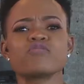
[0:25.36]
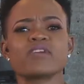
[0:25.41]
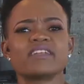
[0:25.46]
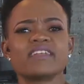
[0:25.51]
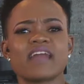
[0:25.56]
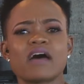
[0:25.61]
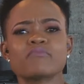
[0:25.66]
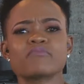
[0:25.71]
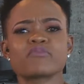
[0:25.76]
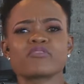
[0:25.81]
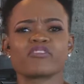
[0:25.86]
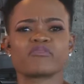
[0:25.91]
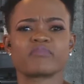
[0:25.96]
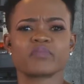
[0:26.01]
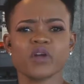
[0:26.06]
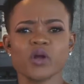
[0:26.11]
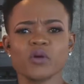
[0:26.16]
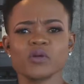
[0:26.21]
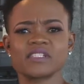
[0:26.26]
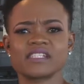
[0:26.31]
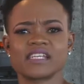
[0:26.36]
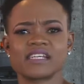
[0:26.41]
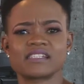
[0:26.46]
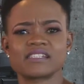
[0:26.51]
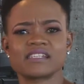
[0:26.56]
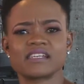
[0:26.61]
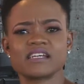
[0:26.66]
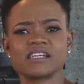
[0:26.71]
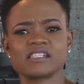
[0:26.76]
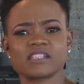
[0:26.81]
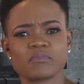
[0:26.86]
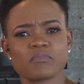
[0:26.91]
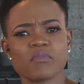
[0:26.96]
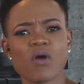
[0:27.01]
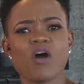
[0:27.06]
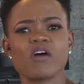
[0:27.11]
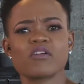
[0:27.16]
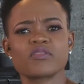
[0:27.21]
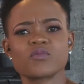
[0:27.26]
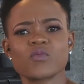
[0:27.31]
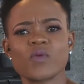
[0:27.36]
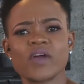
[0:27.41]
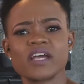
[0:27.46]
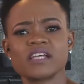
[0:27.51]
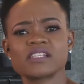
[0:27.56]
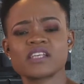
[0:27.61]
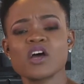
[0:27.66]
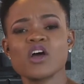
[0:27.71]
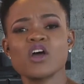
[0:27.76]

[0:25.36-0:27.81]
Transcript: a number of processes and pathways